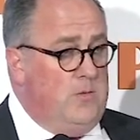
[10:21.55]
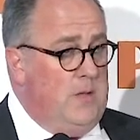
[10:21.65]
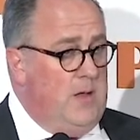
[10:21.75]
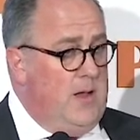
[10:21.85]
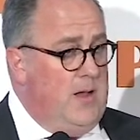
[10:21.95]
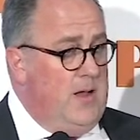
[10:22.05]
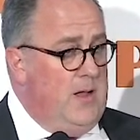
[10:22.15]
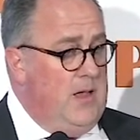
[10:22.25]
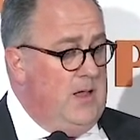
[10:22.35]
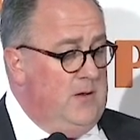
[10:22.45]

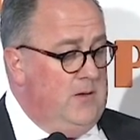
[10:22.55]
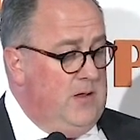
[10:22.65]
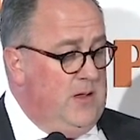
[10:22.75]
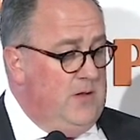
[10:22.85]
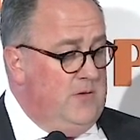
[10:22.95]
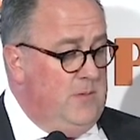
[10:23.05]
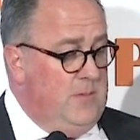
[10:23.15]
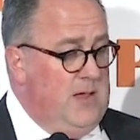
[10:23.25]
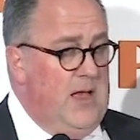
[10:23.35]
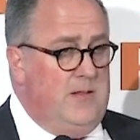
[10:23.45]
and
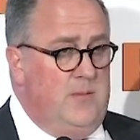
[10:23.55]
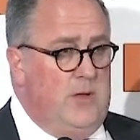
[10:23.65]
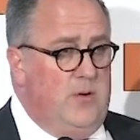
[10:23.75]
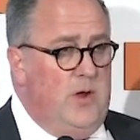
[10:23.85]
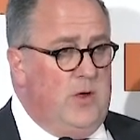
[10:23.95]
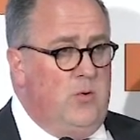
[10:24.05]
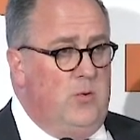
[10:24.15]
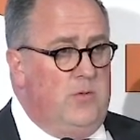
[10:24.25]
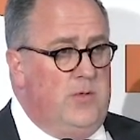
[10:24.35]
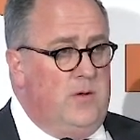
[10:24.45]
Tshipi has a better
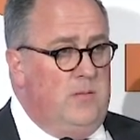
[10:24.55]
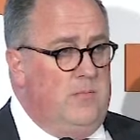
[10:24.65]
record than